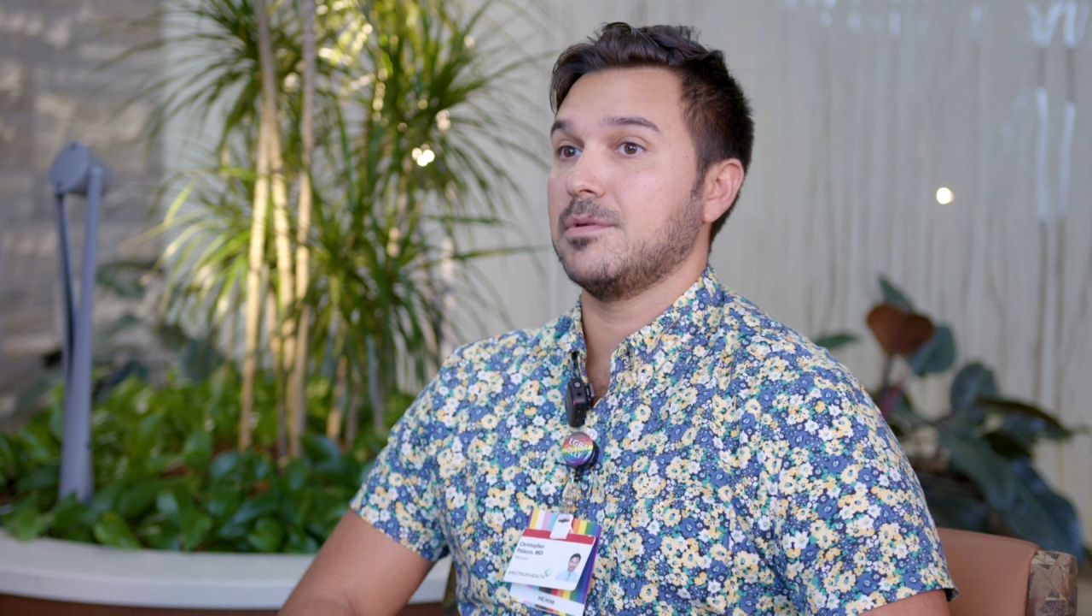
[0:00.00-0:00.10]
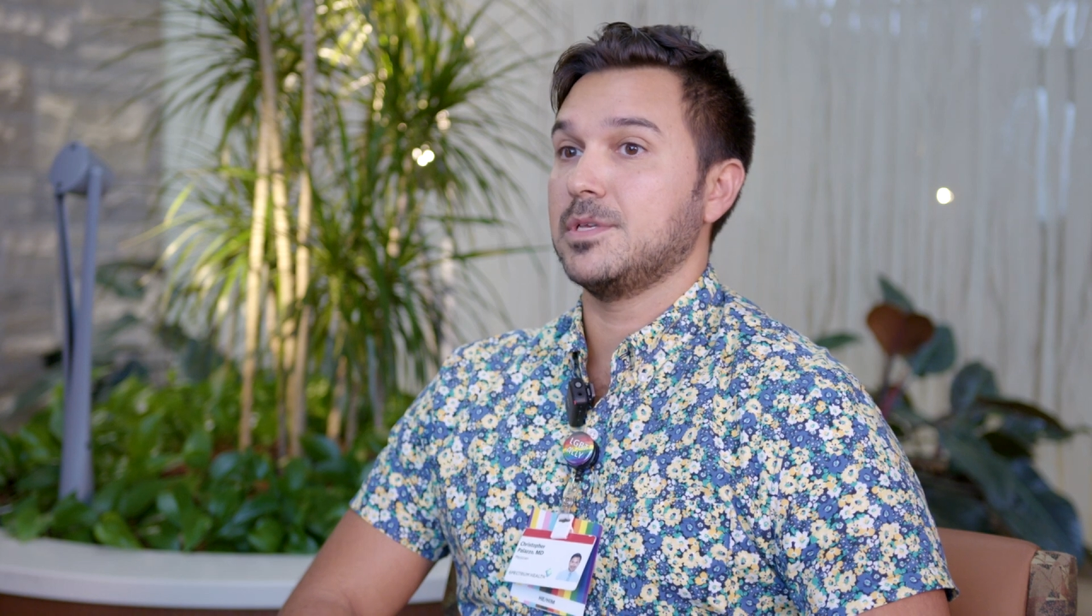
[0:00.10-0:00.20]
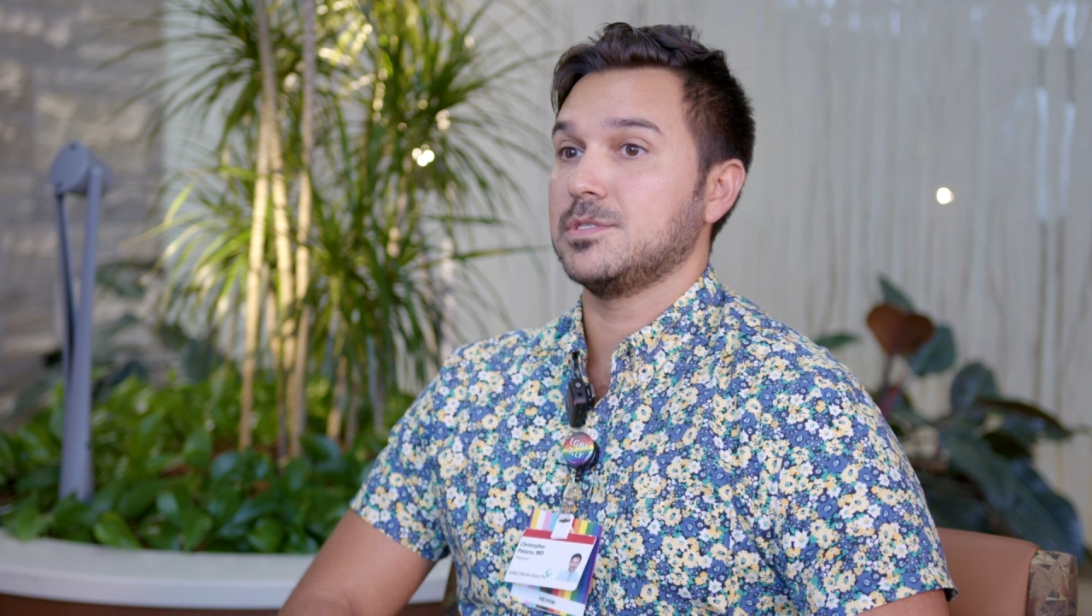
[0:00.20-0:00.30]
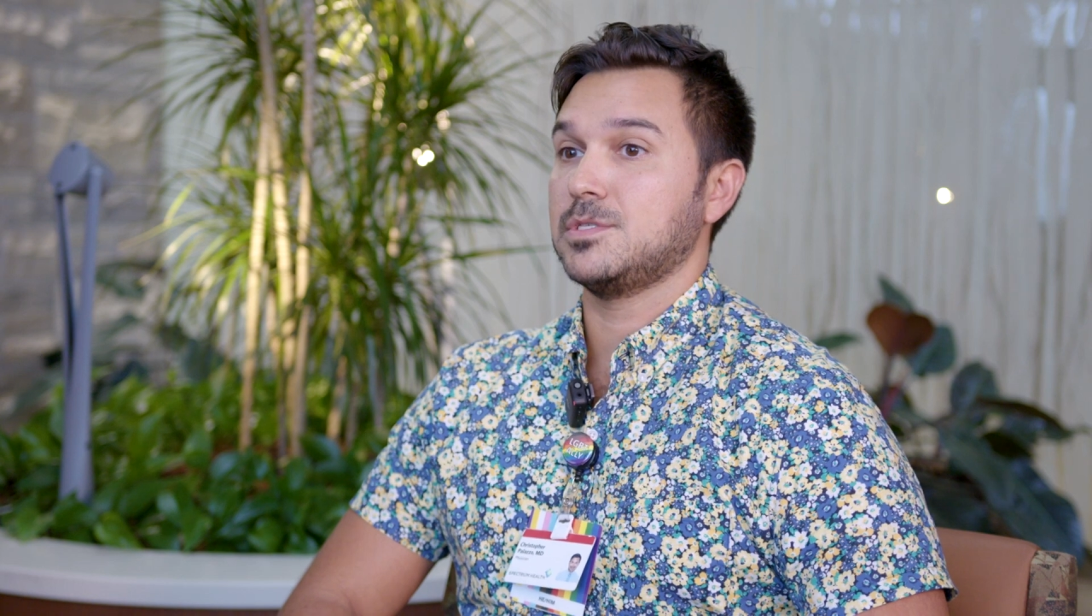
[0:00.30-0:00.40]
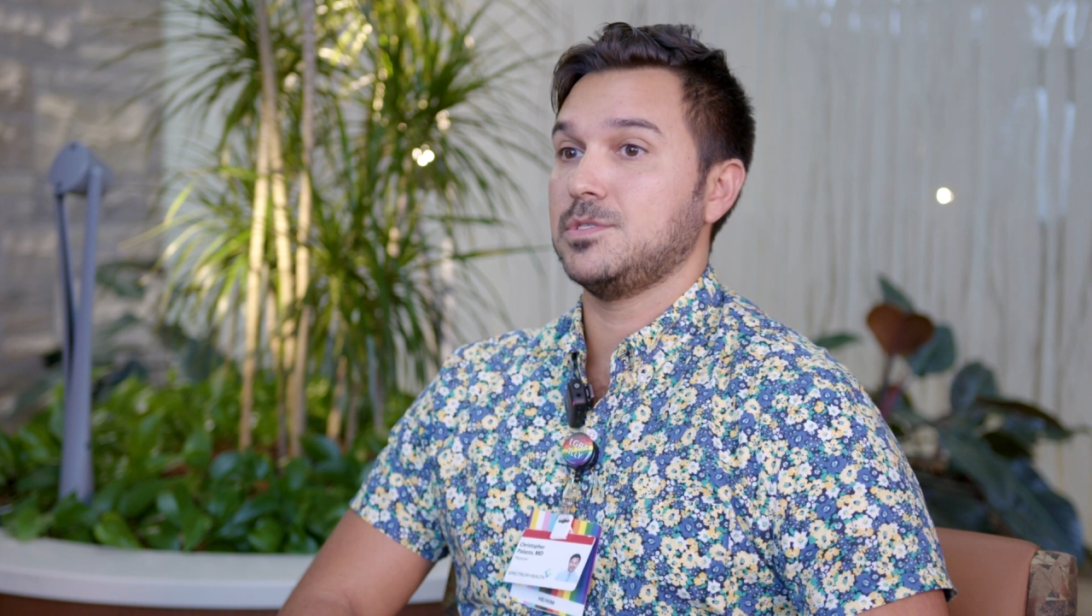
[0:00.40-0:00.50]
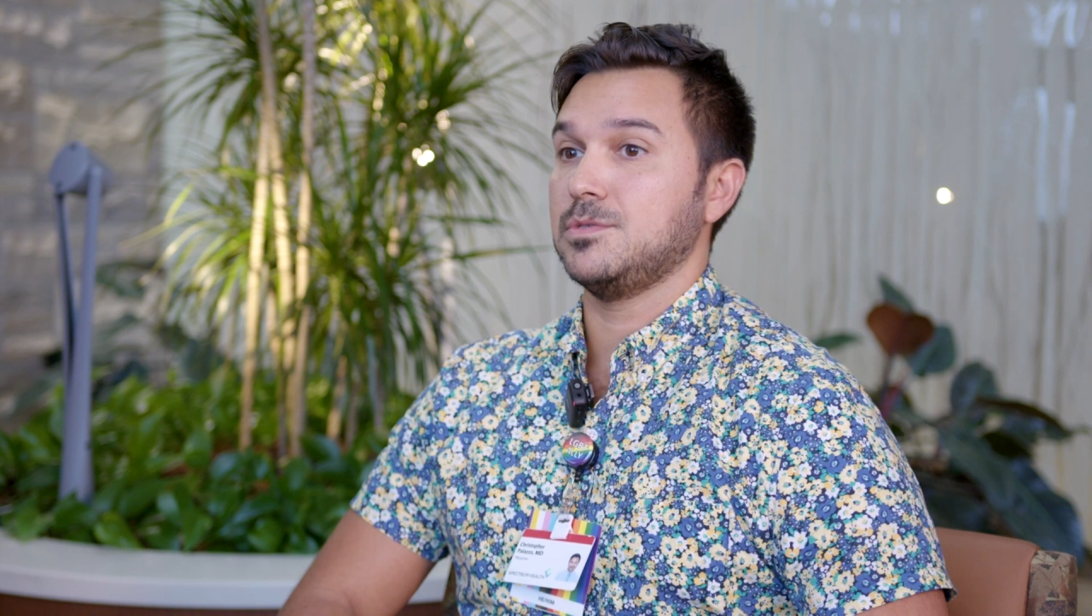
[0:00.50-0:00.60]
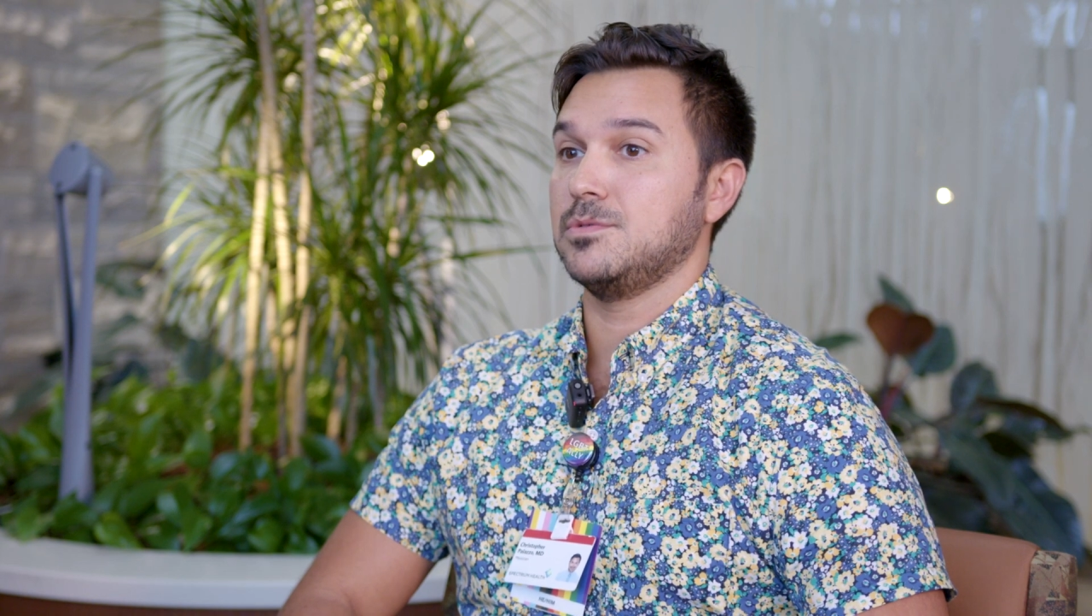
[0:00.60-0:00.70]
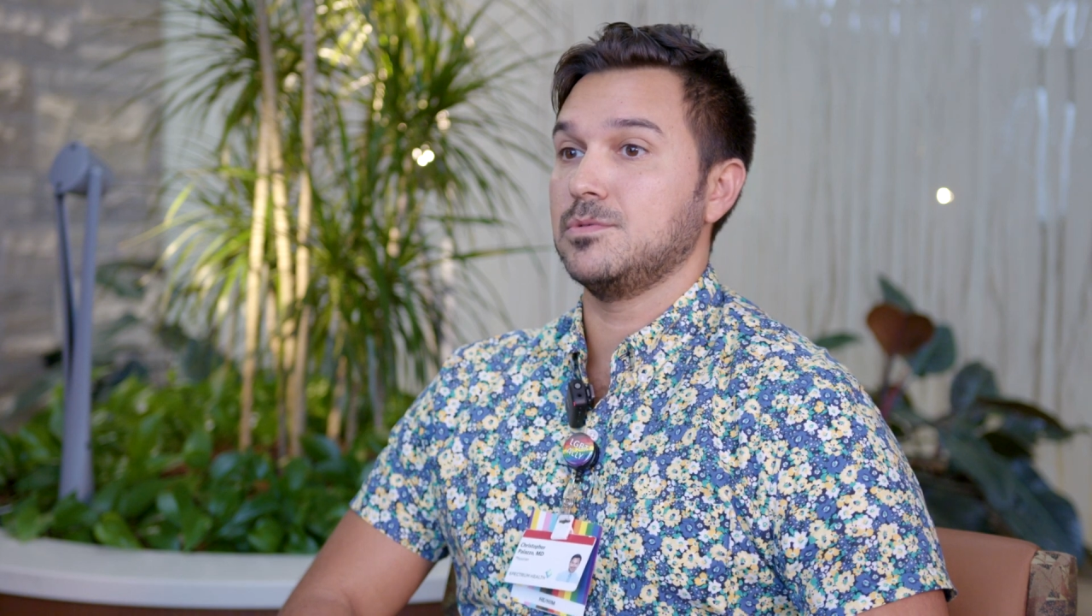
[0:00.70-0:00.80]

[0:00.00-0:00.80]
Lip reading: is to